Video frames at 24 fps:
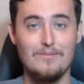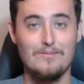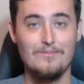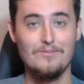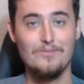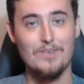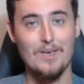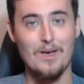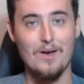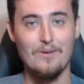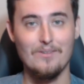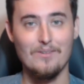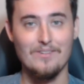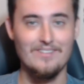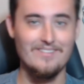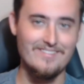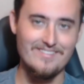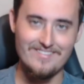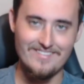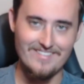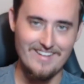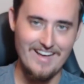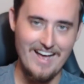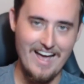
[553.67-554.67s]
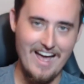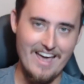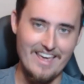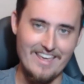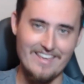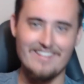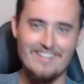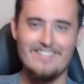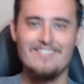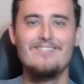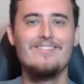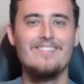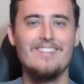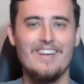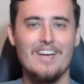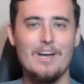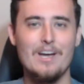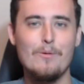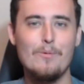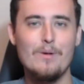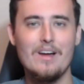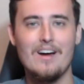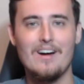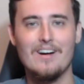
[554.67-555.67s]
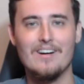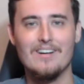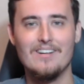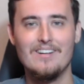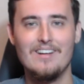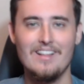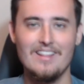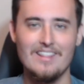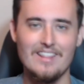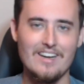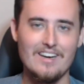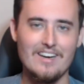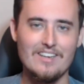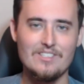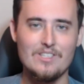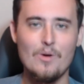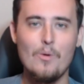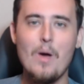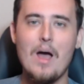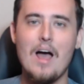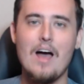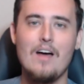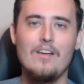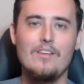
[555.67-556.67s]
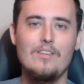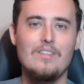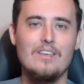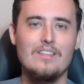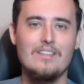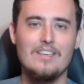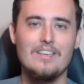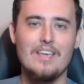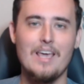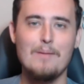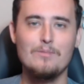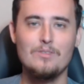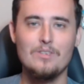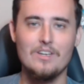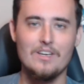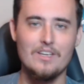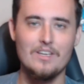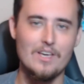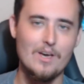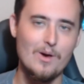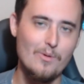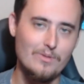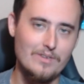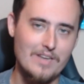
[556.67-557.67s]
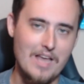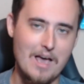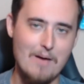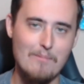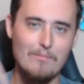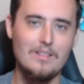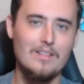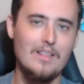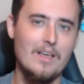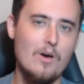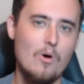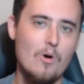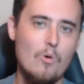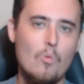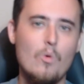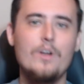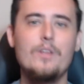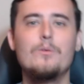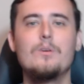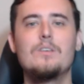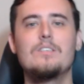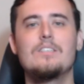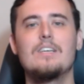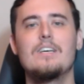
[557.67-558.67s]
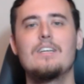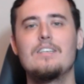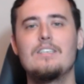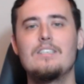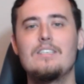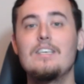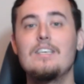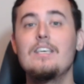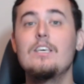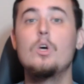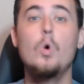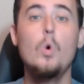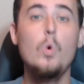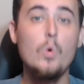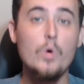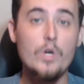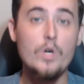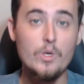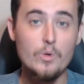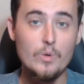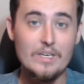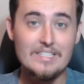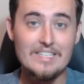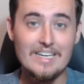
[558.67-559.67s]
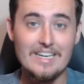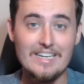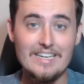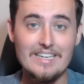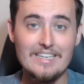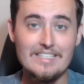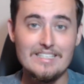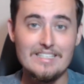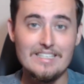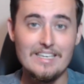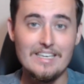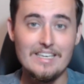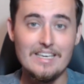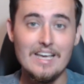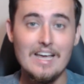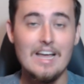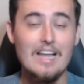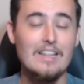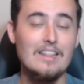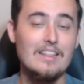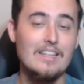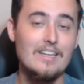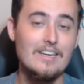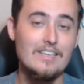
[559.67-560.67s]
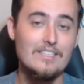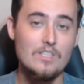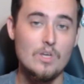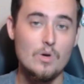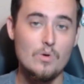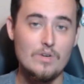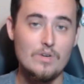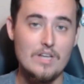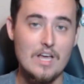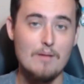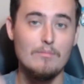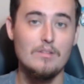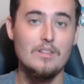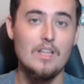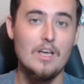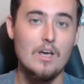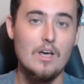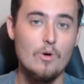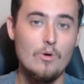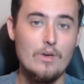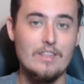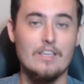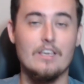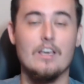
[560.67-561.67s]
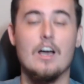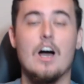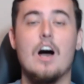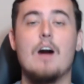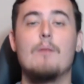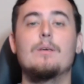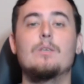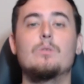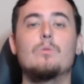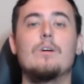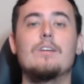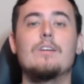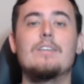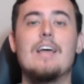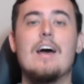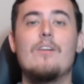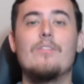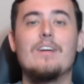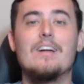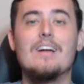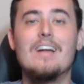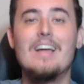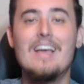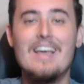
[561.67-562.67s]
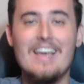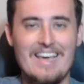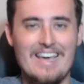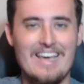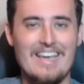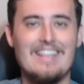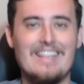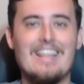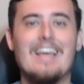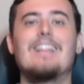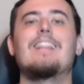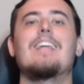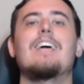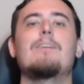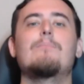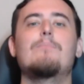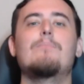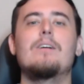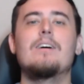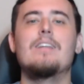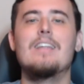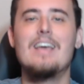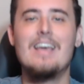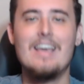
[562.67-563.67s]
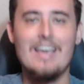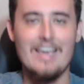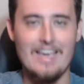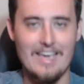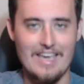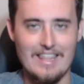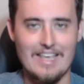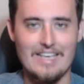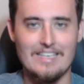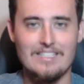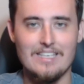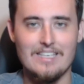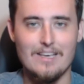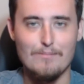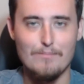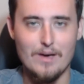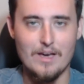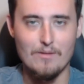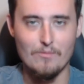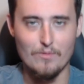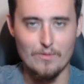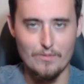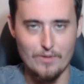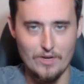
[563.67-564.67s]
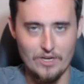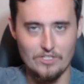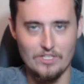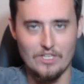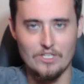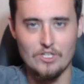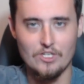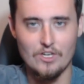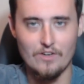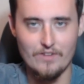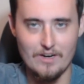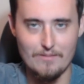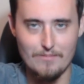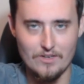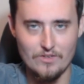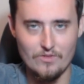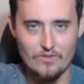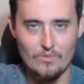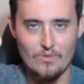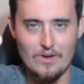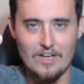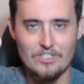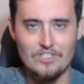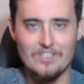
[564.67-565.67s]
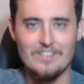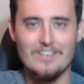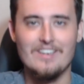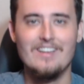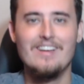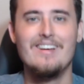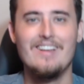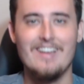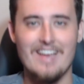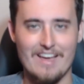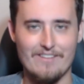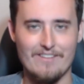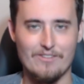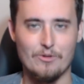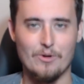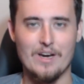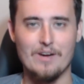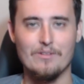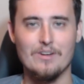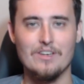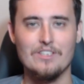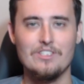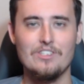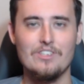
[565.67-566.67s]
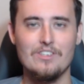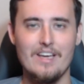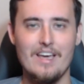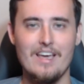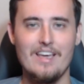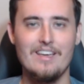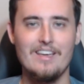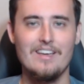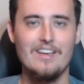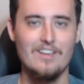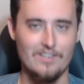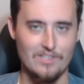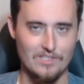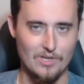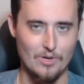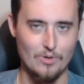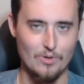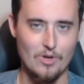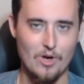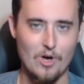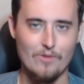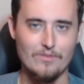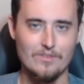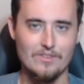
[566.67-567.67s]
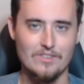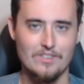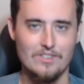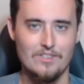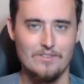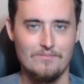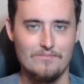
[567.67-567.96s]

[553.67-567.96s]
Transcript: So, hi, here we are. Let us know how you think the game is going to go down below. What are you excited to see? Who are you excited to see? Let us know down below in the comments while down there. Hit that like button, hit that sub button. We appreciate y'all very much for watching. Have a great rest of your day. Go Dolphins.